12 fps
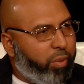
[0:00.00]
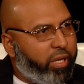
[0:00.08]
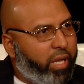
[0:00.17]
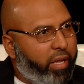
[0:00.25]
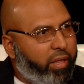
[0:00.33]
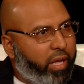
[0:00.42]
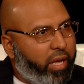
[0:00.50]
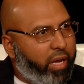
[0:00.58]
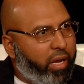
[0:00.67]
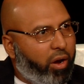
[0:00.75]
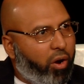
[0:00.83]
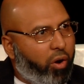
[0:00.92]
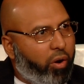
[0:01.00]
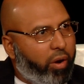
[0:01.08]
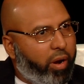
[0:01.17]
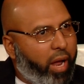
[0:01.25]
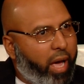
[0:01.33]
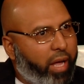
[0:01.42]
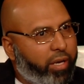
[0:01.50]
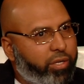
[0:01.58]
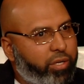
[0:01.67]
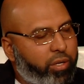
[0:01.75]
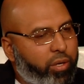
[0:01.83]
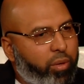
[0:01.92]
but that they are
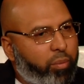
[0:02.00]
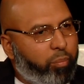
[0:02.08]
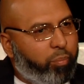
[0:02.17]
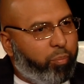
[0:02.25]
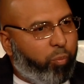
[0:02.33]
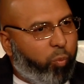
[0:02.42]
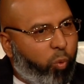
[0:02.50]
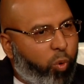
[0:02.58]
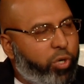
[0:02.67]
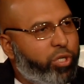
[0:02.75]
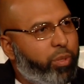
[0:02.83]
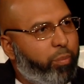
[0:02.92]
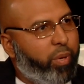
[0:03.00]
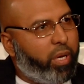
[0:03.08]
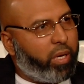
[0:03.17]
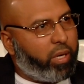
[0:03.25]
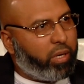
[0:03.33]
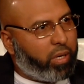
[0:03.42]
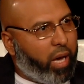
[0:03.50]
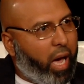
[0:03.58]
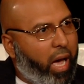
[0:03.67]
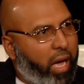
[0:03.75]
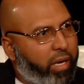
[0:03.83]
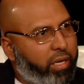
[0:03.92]
not worshiping
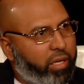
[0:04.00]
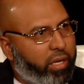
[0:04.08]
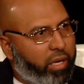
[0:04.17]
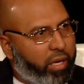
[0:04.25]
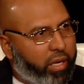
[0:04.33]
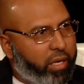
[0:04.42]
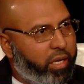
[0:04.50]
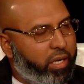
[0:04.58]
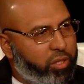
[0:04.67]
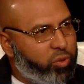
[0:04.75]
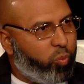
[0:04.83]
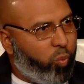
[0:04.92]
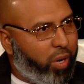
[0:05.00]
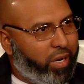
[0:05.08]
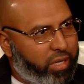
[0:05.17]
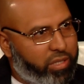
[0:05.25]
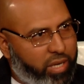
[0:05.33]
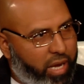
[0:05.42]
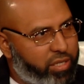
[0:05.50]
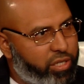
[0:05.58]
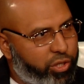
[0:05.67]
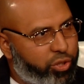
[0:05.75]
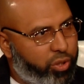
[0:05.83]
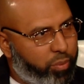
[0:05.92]
God in His oneness as
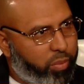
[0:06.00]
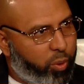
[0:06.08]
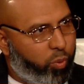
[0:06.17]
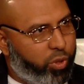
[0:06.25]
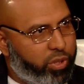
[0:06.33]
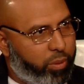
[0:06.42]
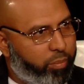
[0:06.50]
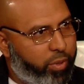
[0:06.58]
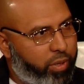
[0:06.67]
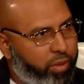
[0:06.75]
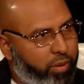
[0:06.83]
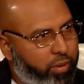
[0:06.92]
He should be worshipped.